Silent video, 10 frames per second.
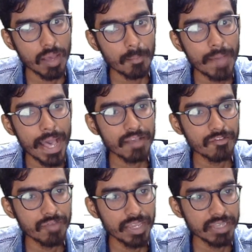back
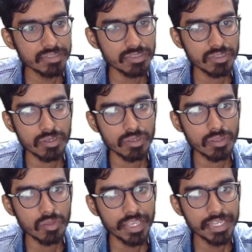face,
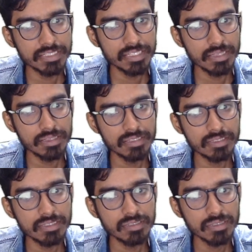you can see this
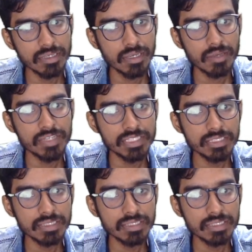is which is